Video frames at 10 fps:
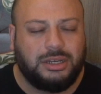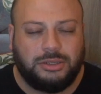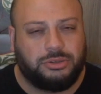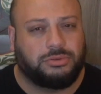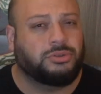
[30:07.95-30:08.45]

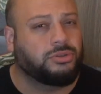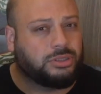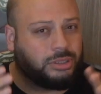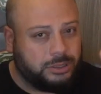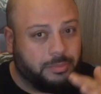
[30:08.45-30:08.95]
The
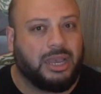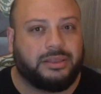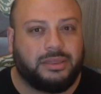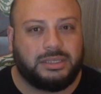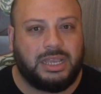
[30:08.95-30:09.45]

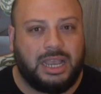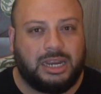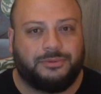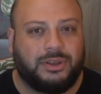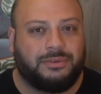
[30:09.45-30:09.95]
math is there
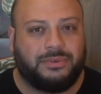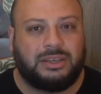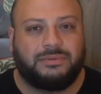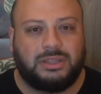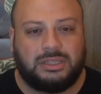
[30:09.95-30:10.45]
if
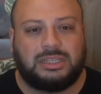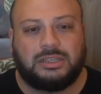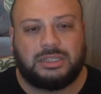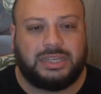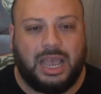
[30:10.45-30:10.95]
even
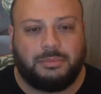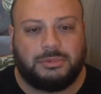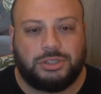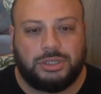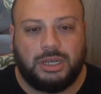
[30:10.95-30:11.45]
dealing
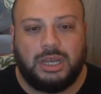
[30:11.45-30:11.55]
damage.